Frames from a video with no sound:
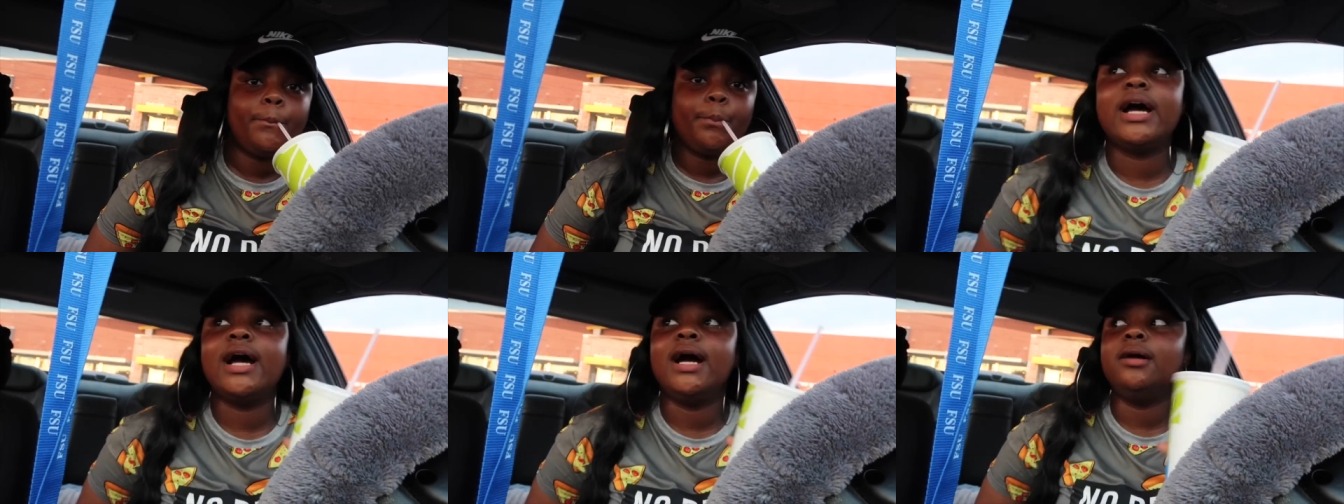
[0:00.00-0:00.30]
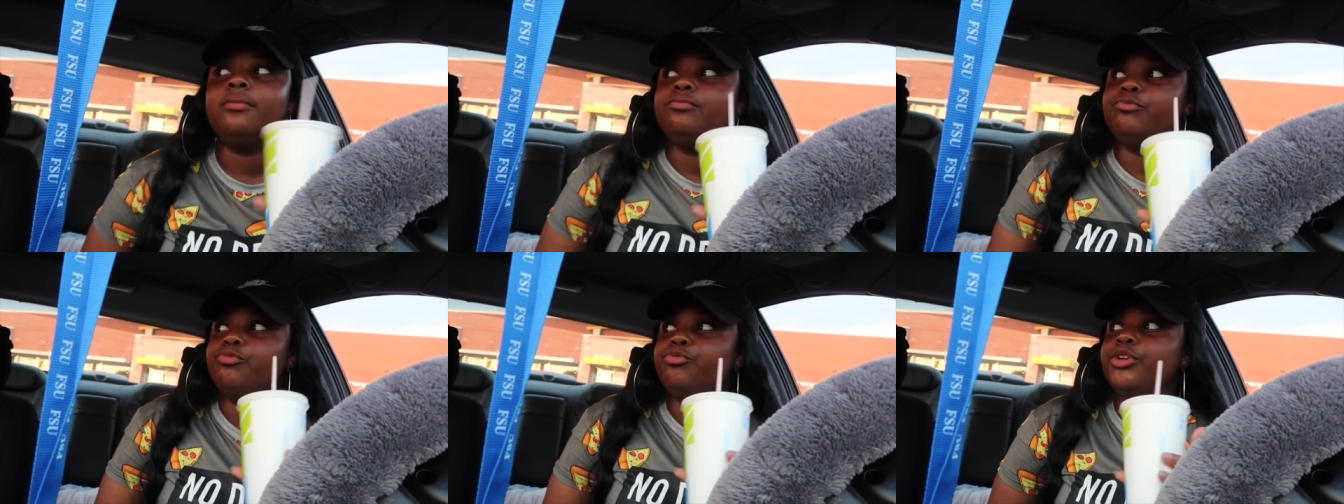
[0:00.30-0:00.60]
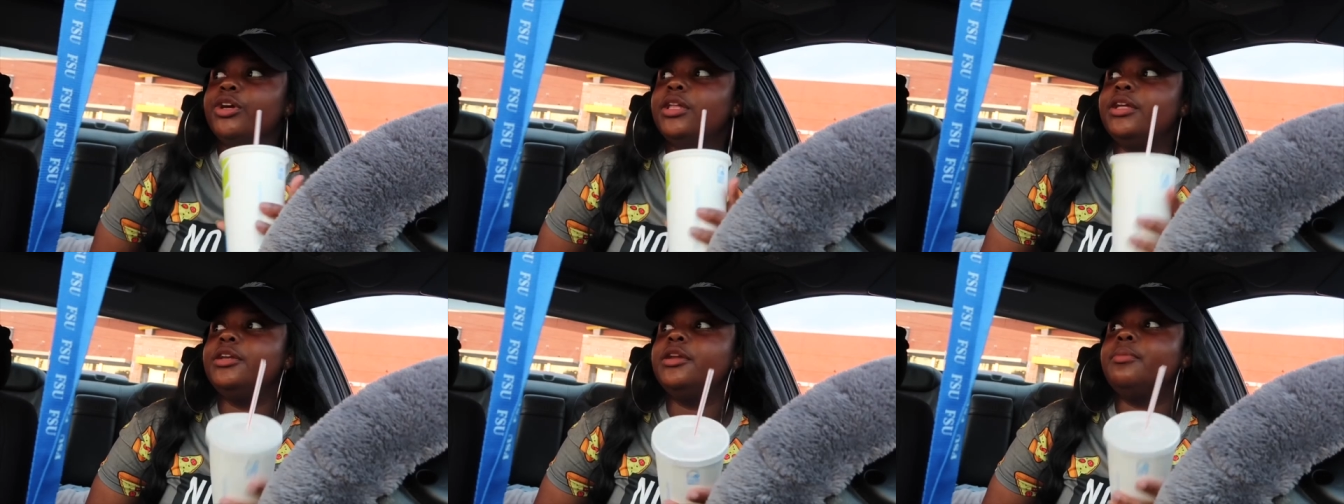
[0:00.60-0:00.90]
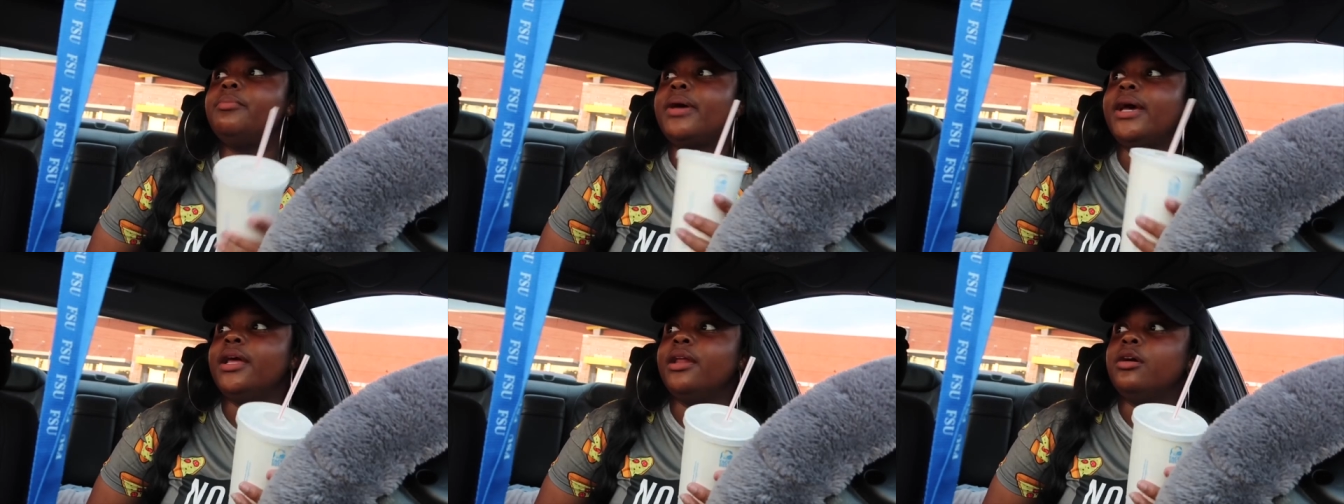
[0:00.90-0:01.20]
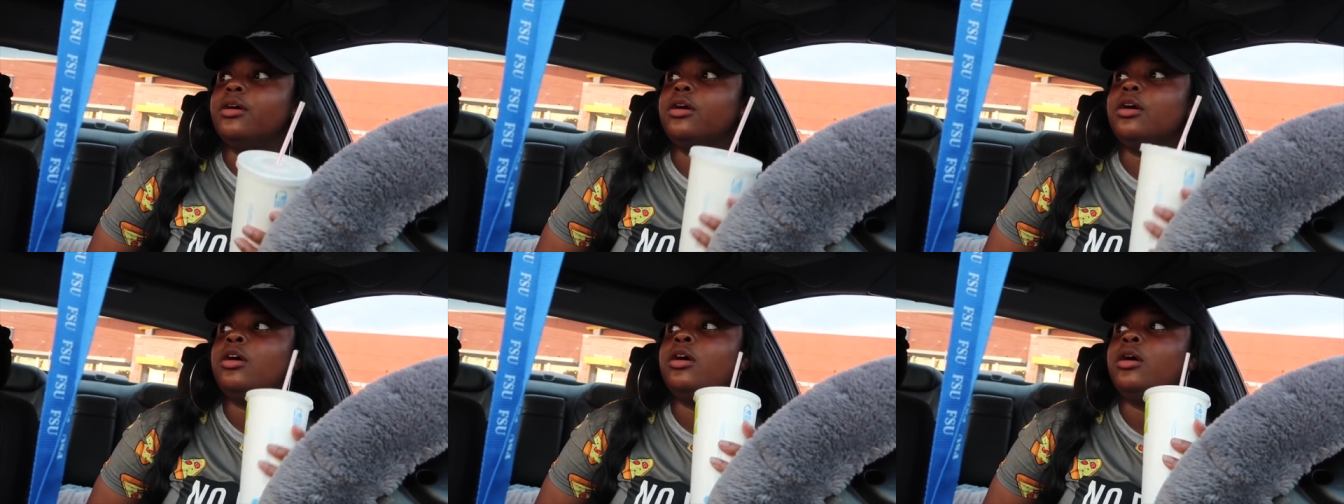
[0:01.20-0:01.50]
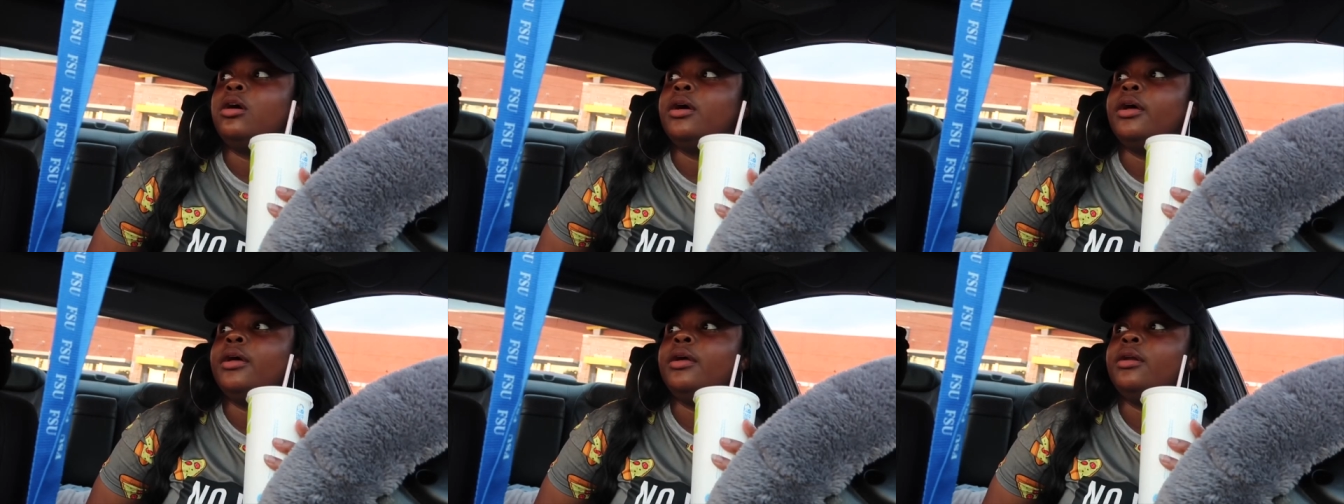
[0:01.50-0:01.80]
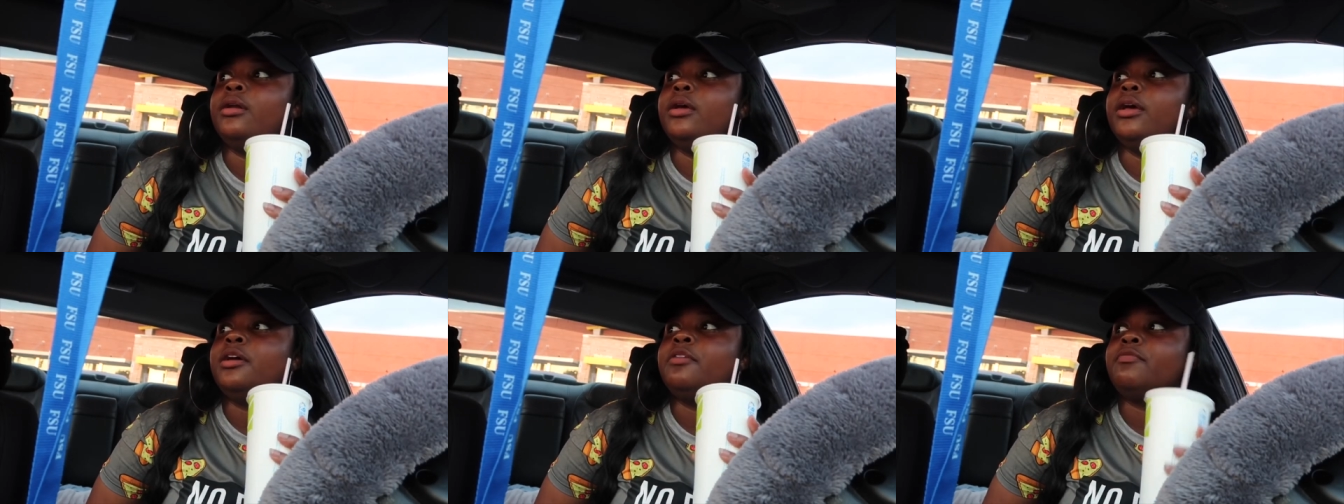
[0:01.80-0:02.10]
I'm really debating
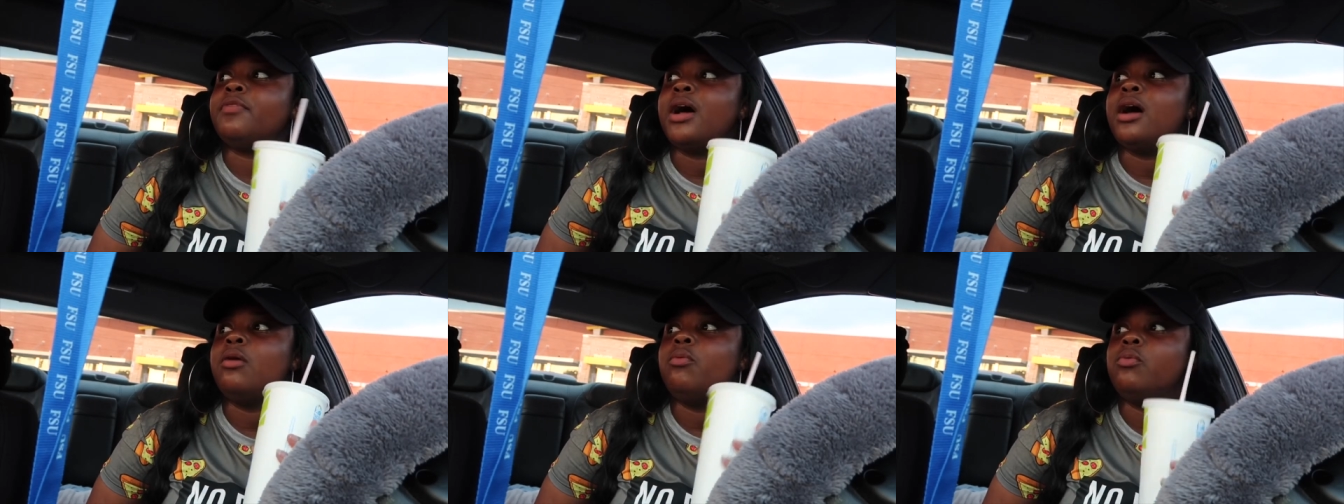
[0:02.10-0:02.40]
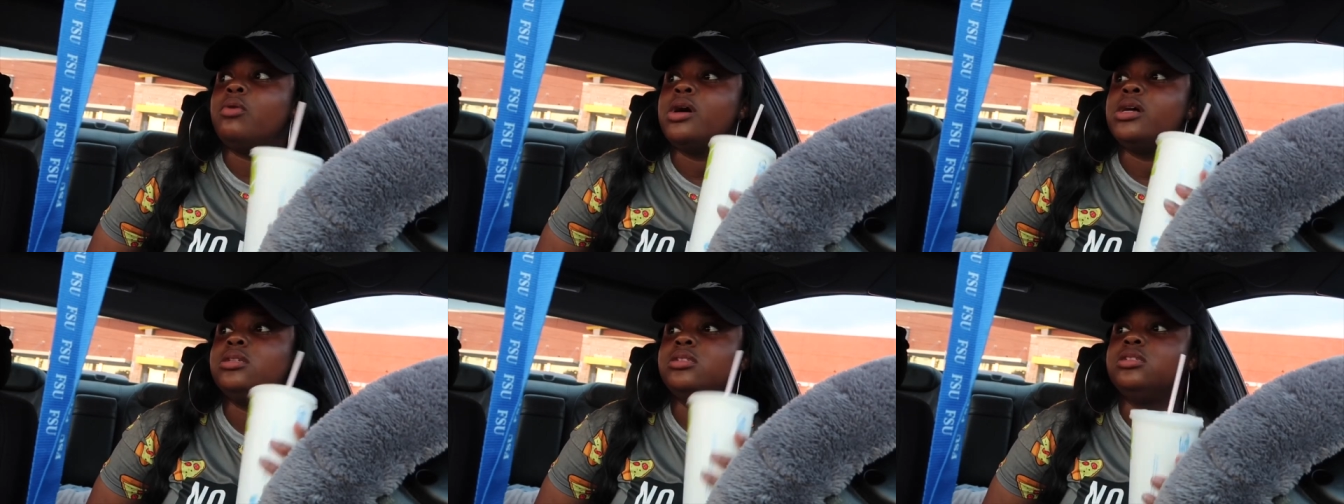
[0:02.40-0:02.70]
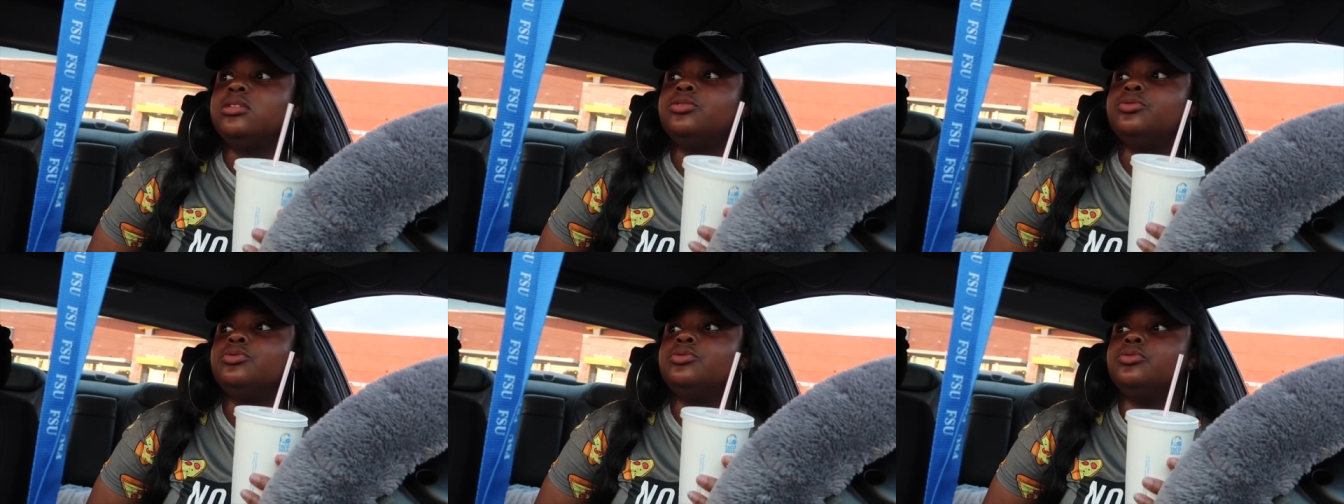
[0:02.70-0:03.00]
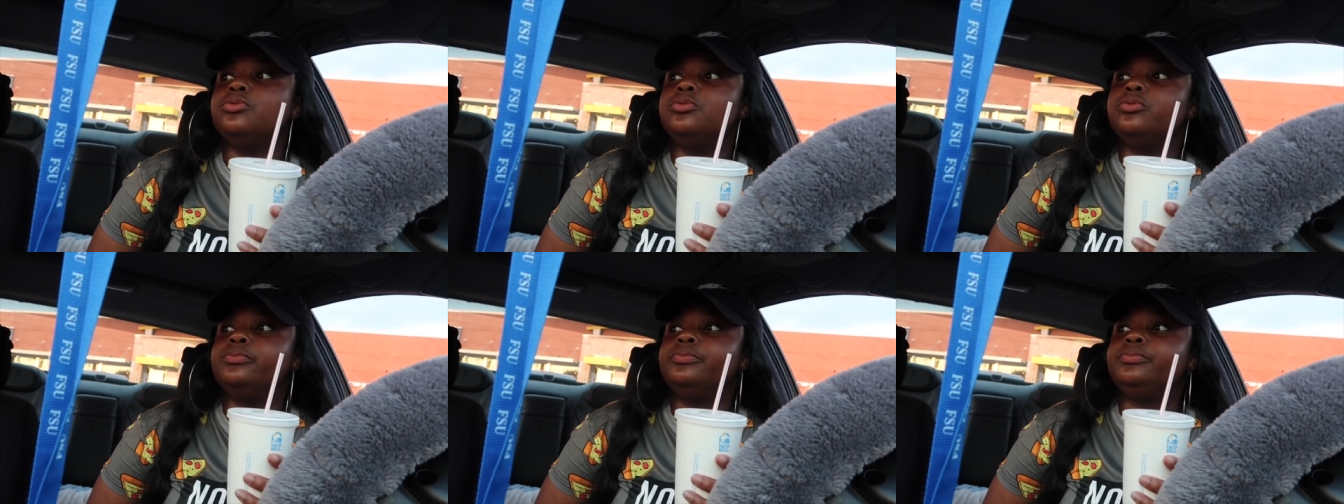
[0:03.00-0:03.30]
on if I want to